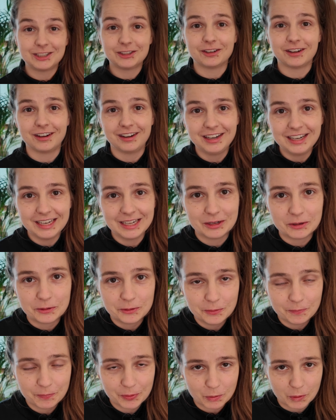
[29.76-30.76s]
you're
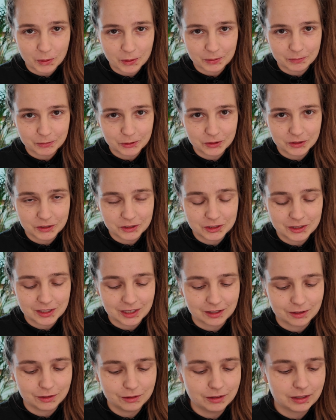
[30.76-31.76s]
new, welcome to this
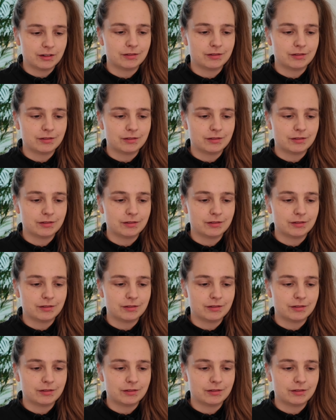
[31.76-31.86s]
channel.